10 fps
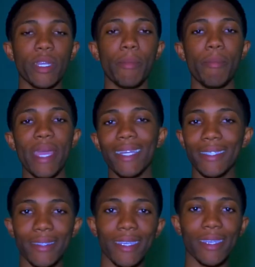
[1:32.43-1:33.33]
the
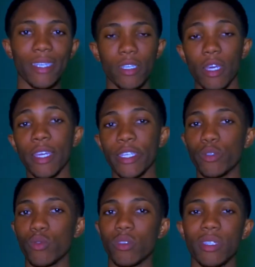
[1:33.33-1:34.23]
main thing here is
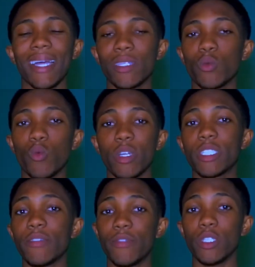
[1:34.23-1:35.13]
to start
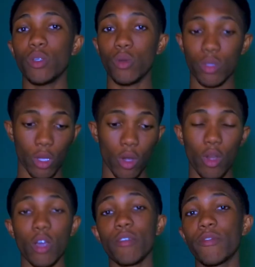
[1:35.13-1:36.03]
watching videos,
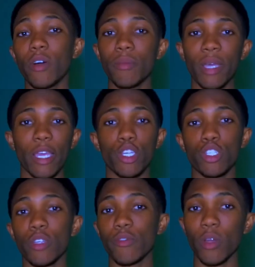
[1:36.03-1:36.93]
long form and short